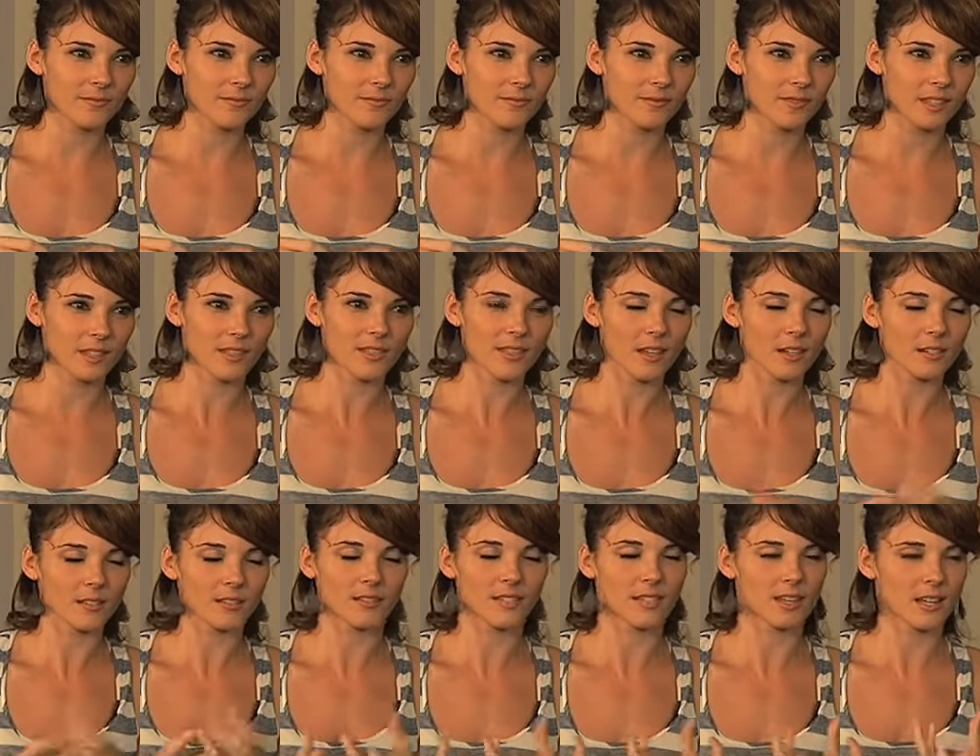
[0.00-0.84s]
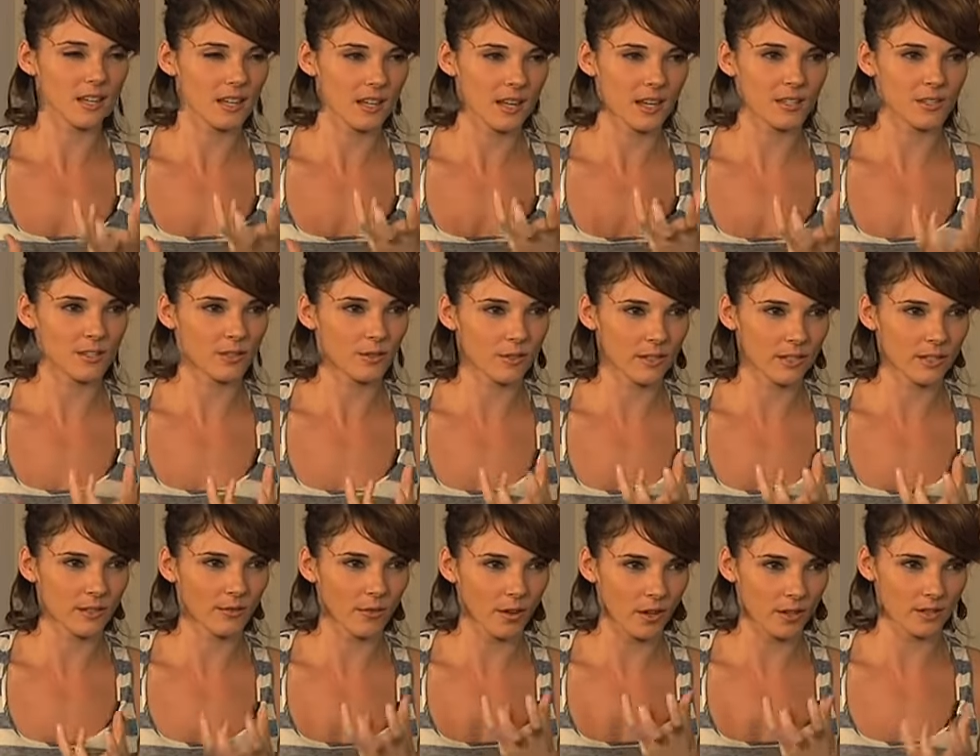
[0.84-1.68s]
The subtlety in
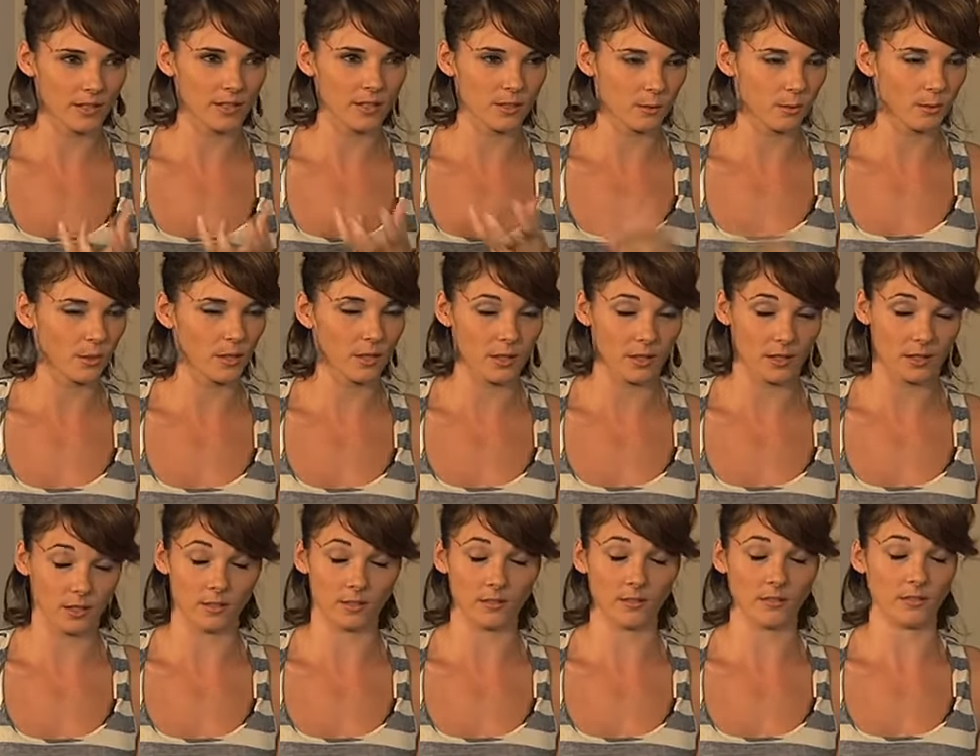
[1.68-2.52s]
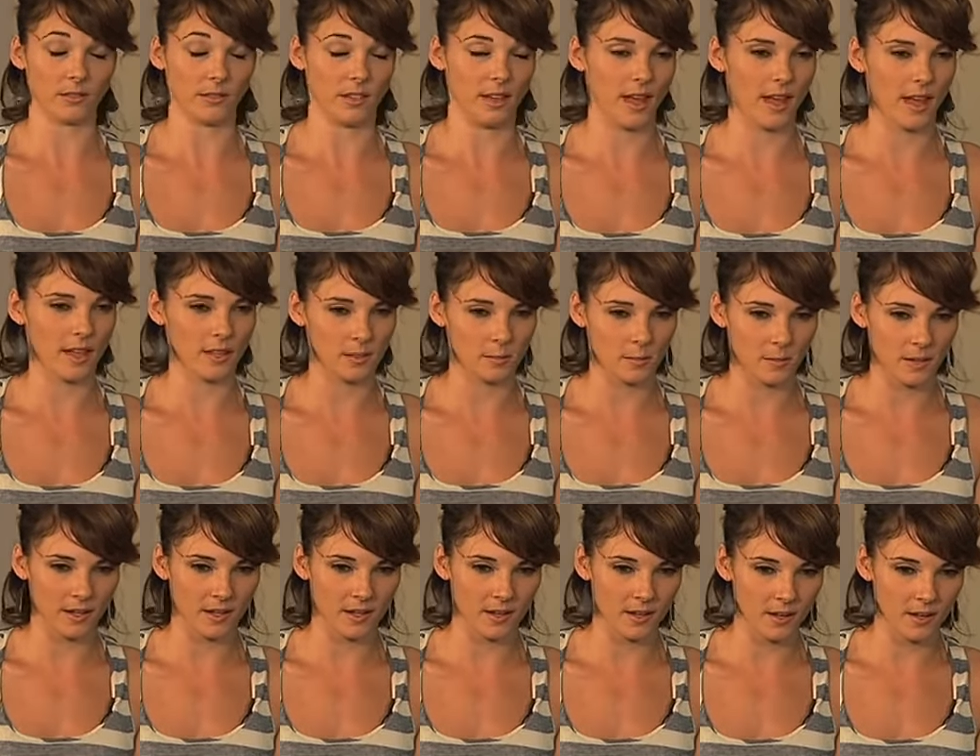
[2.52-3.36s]
doing Fosse's work has
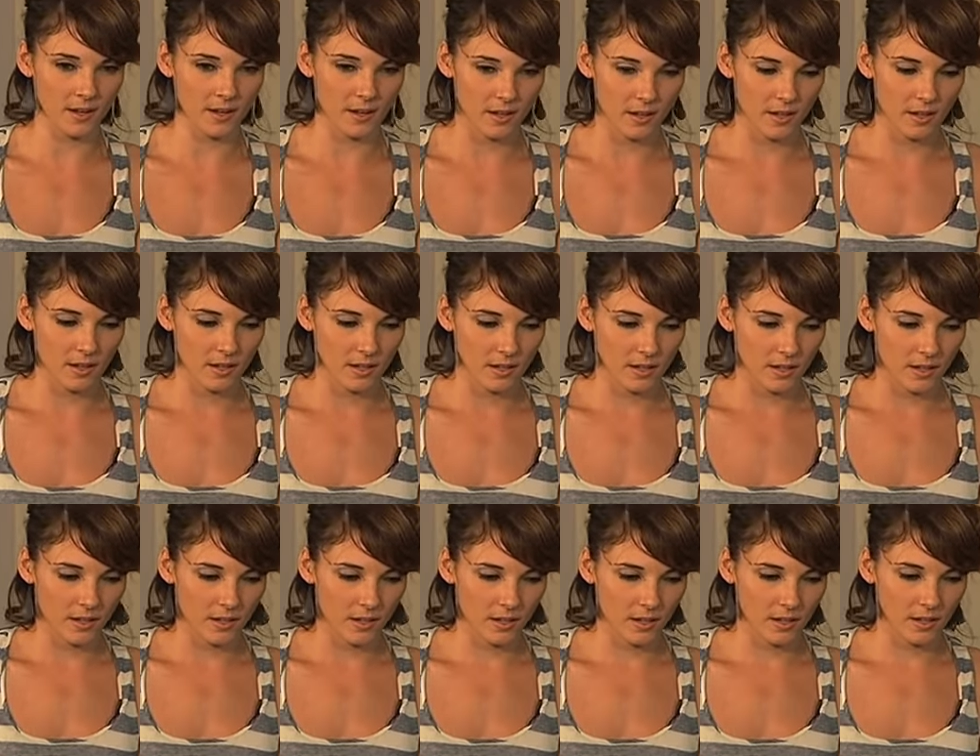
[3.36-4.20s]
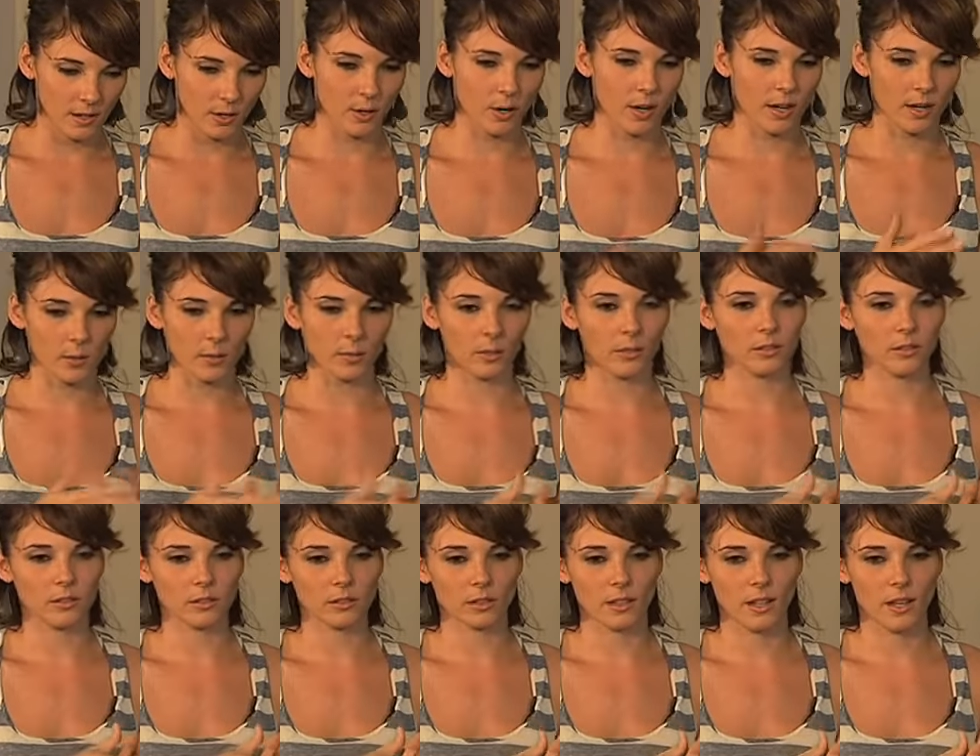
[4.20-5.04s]
been an
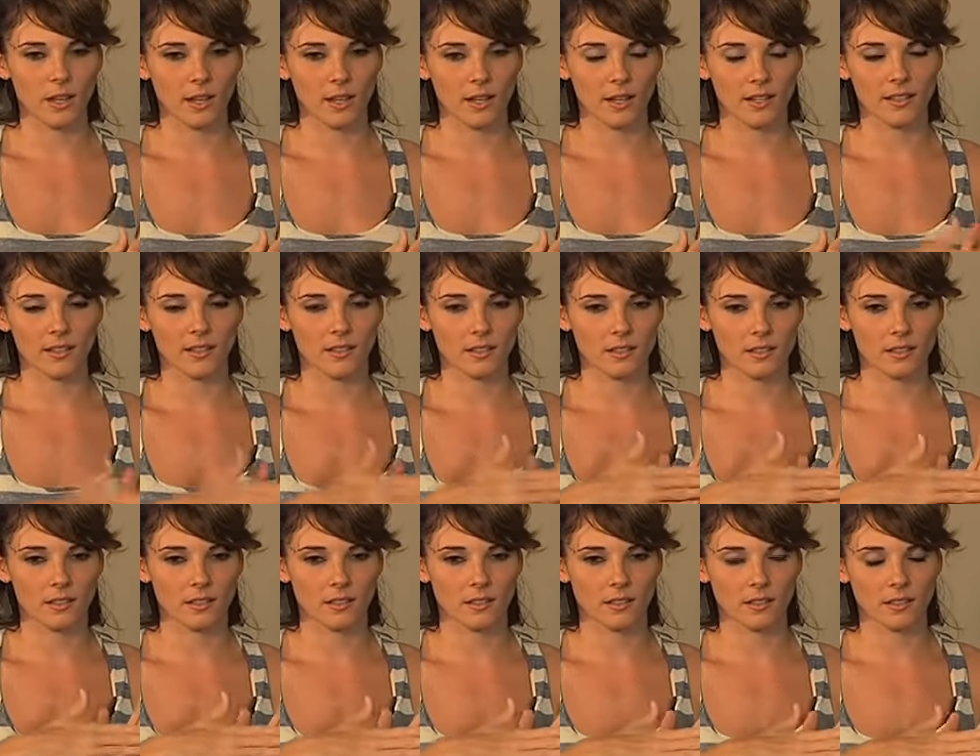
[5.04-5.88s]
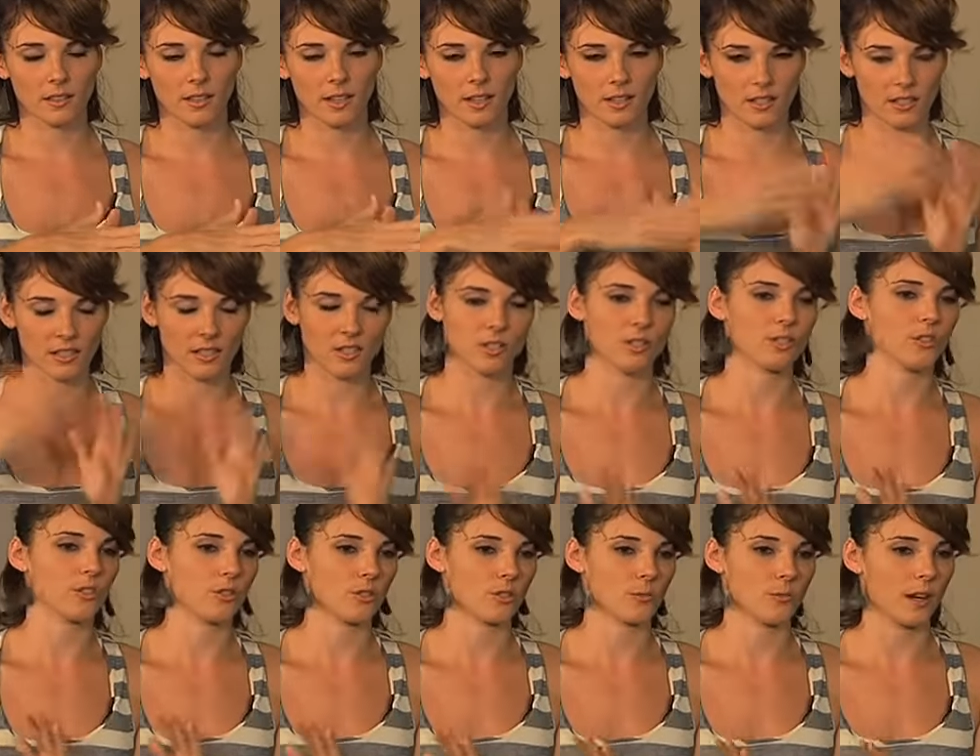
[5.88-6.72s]
incredible extension
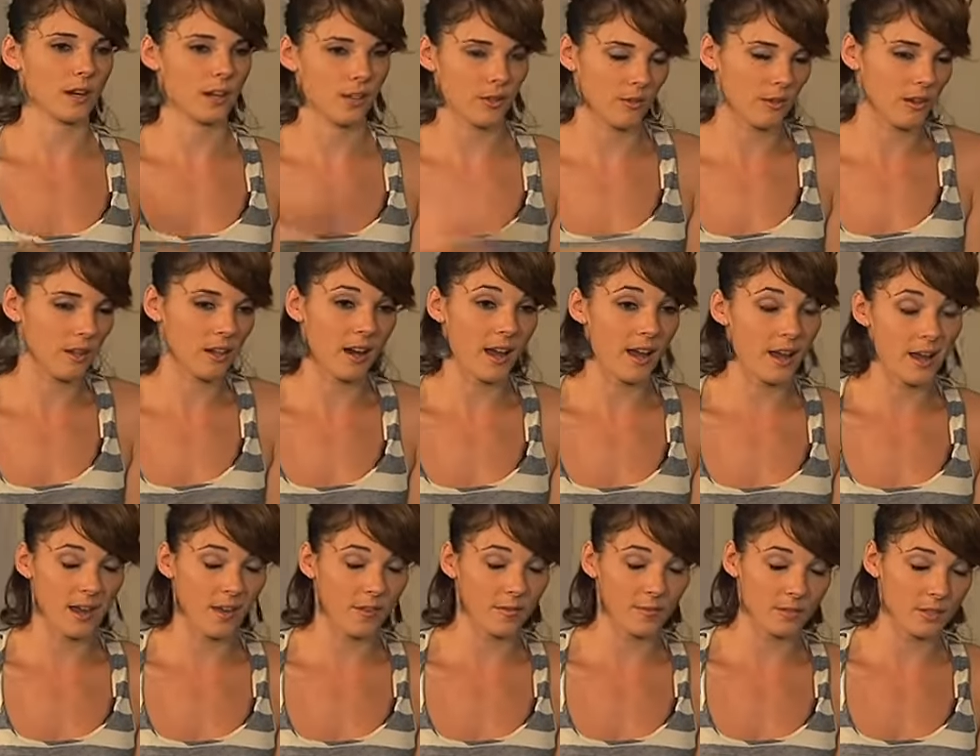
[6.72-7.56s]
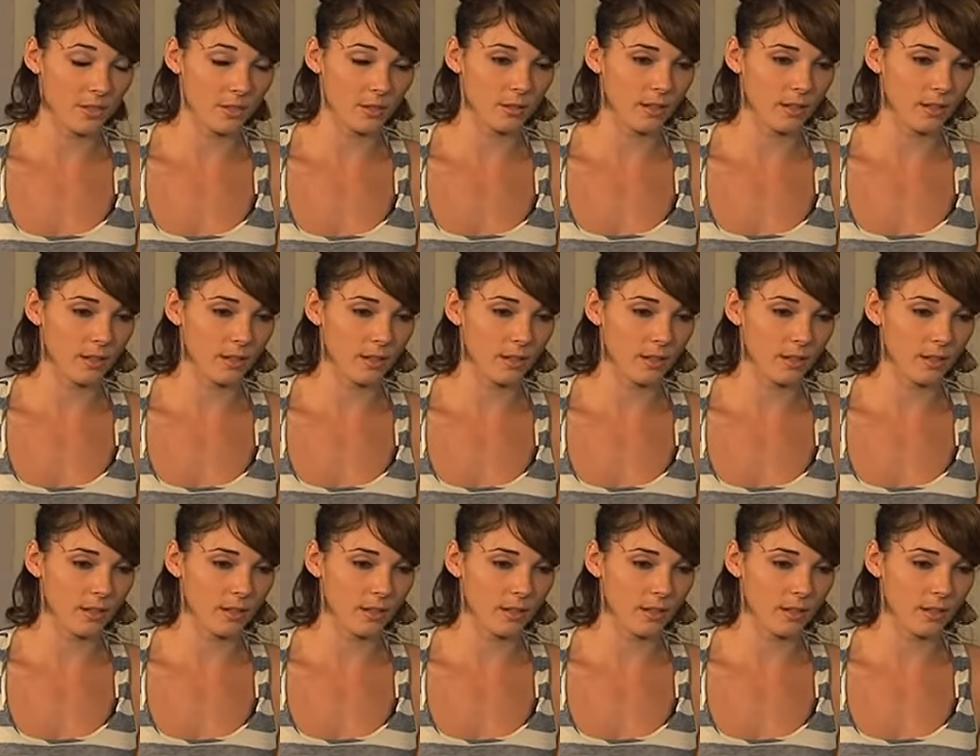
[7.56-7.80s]
to my career. I'm so